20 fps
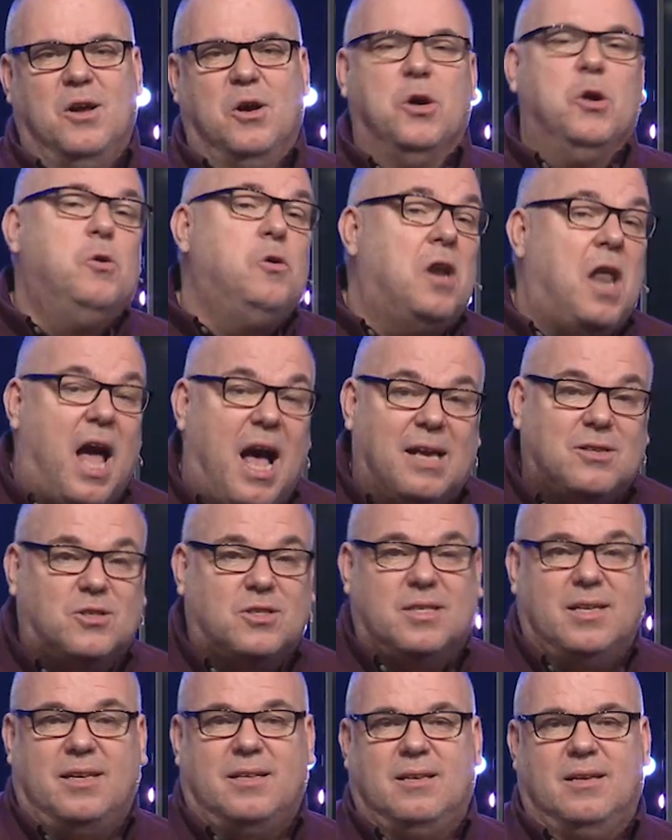who
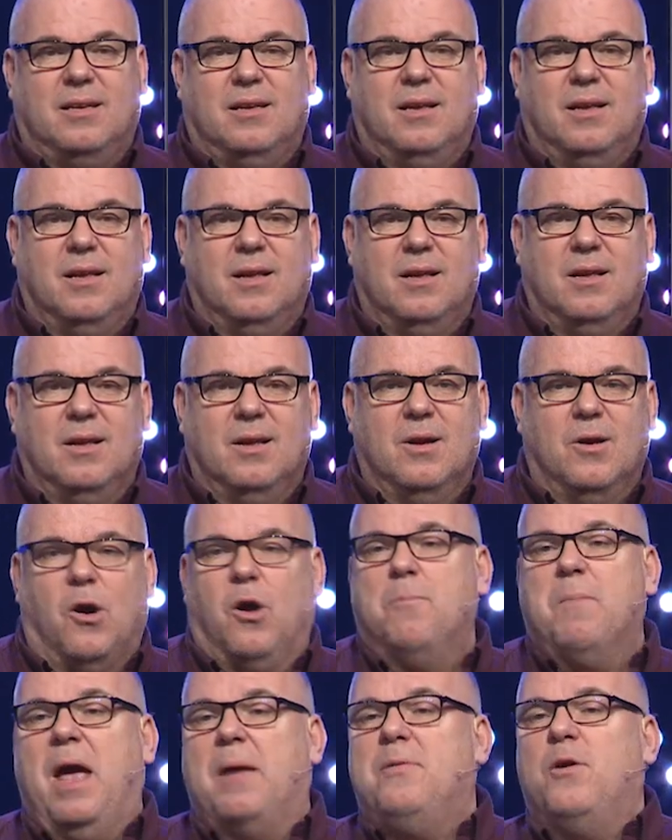lost it,
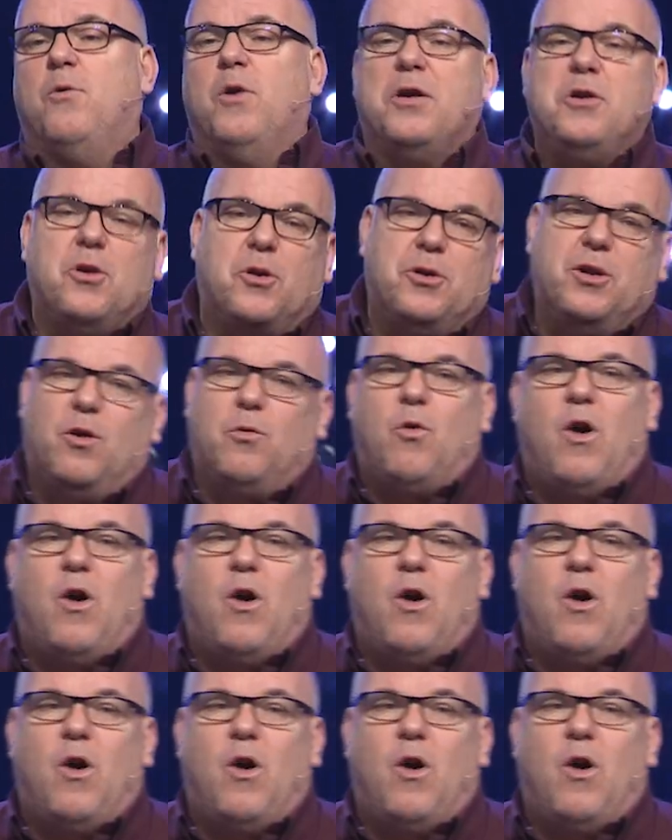or maybe what you're gonna